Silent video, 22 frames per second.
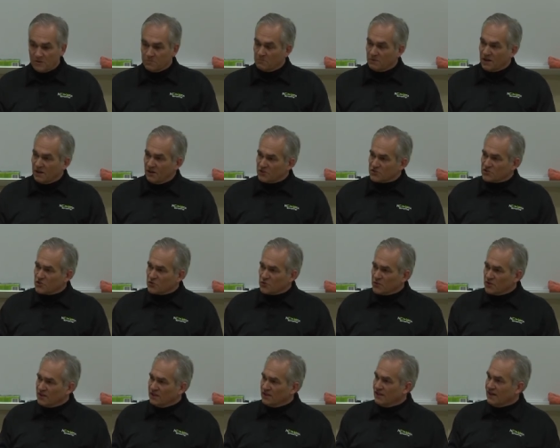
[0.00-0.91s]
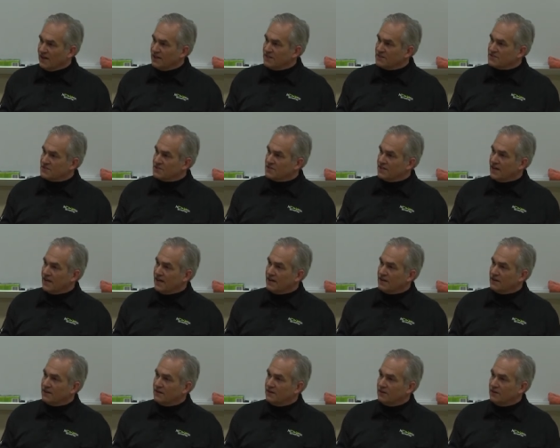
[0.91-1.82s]
But I also realized
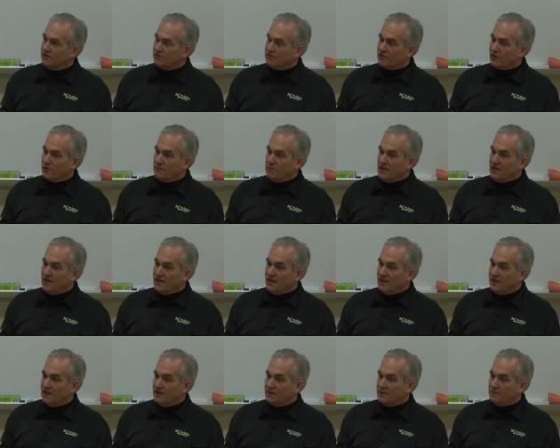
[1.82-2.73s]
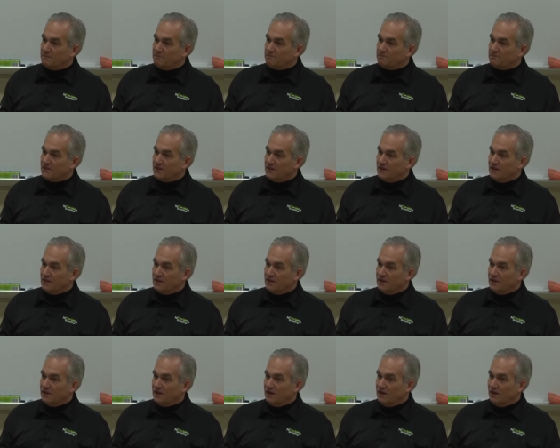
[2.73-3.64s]
that for me,
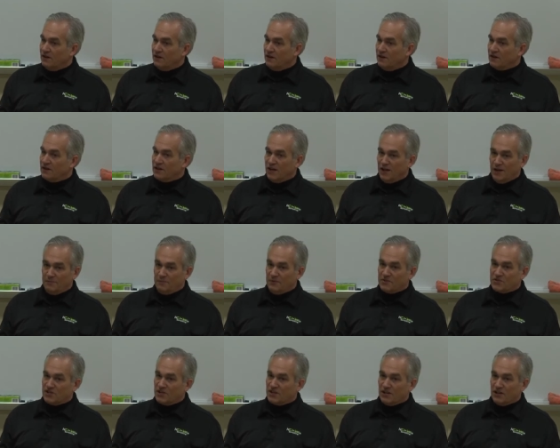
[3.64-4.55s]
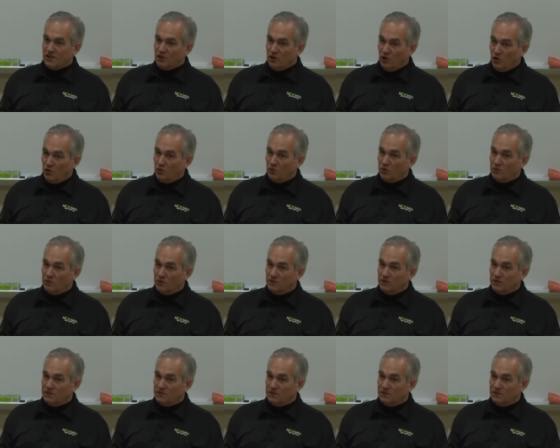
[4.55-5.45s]
uh, accomplishing a goal
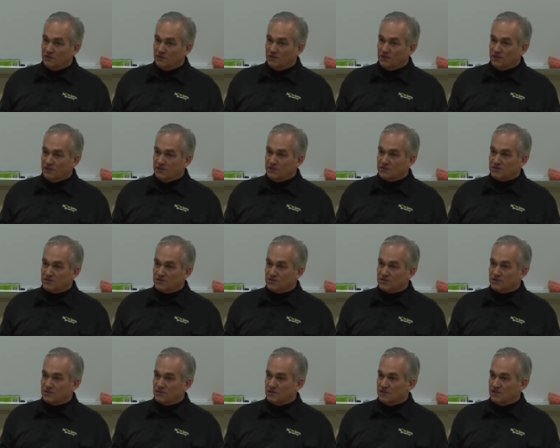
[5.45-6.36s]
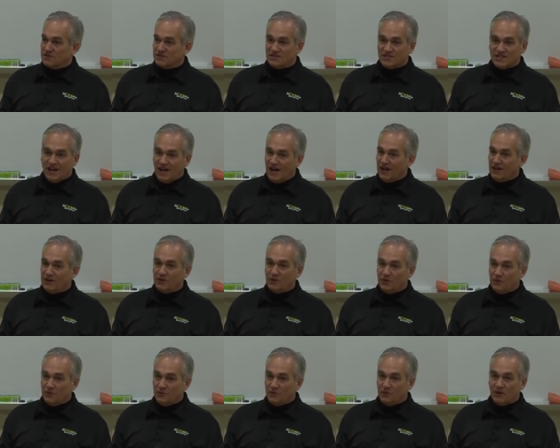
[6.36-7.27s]
is, is not
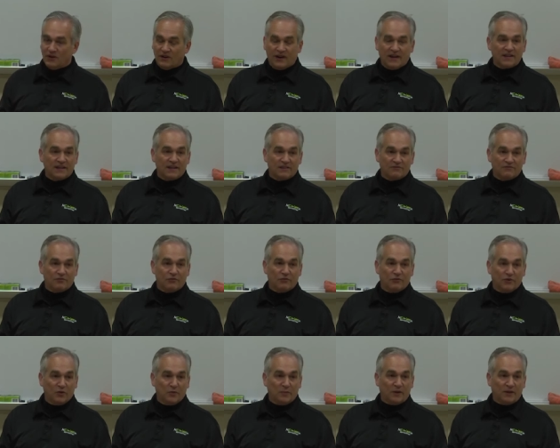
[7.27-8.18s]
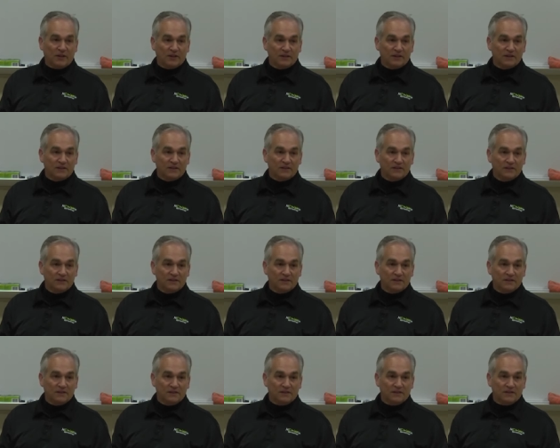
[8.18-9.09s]
where I get fulfillment.
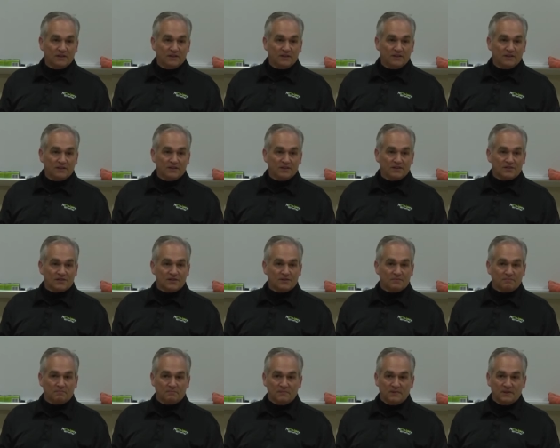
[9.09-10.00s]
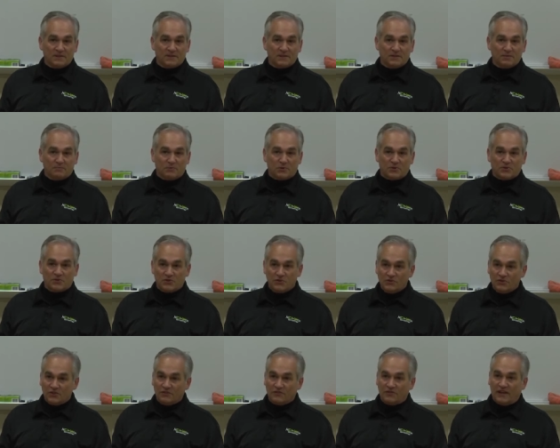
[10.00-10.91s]
It's the, it's the
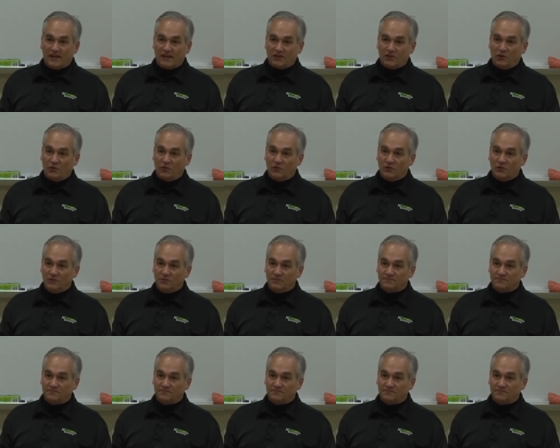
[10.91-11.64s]
pursuit of that goal.